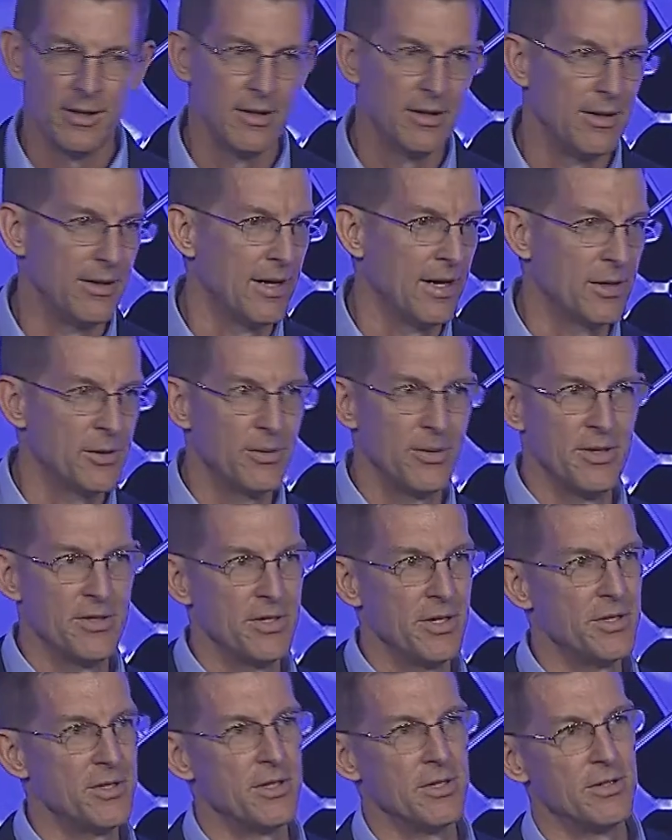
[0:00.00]
That
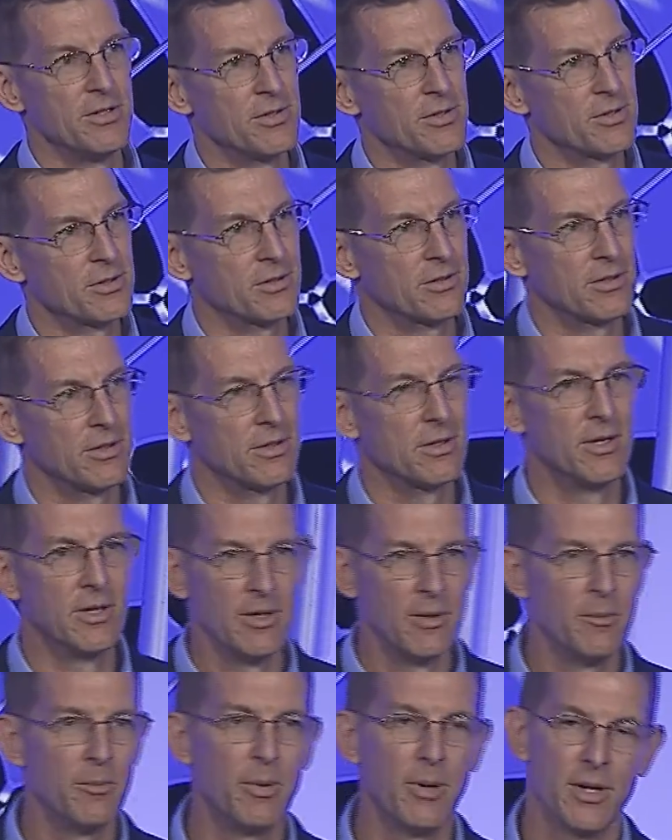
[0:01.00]
transition's going
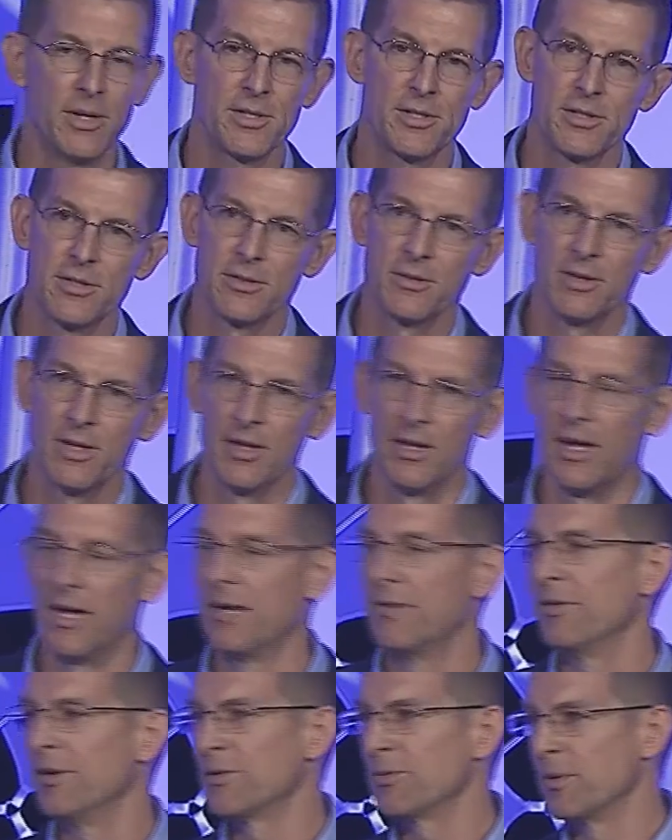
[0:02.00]
to impress a lot
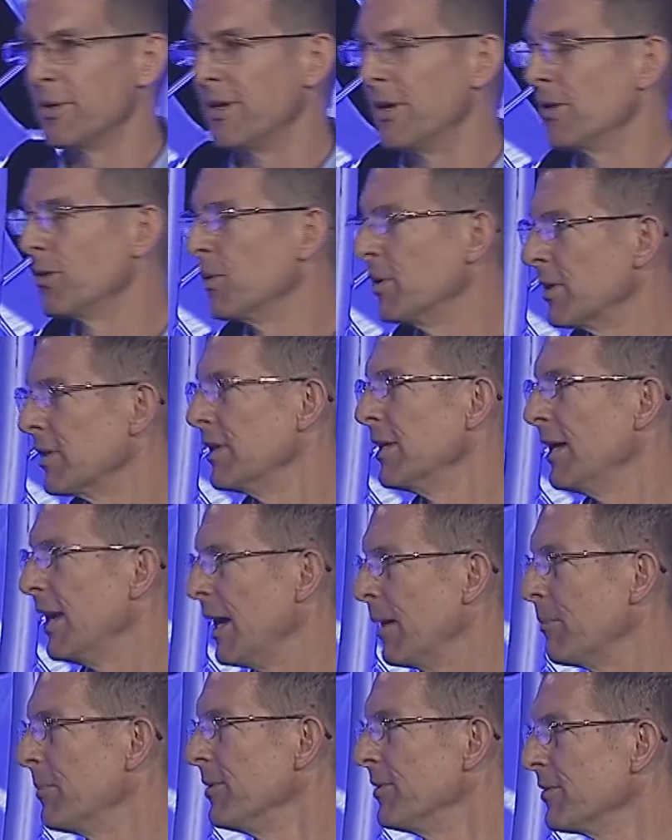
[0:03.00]
of us with how quickly it
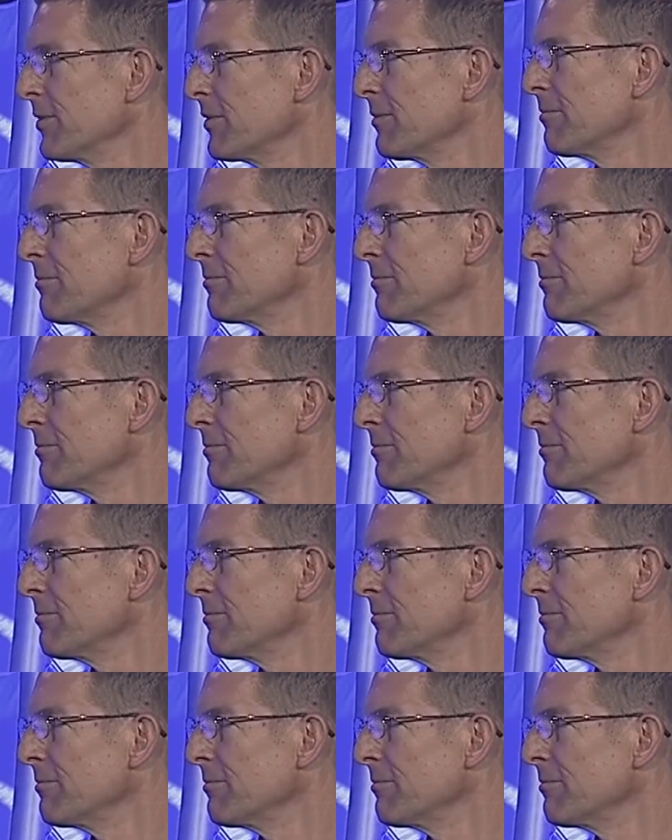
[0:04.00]
happens.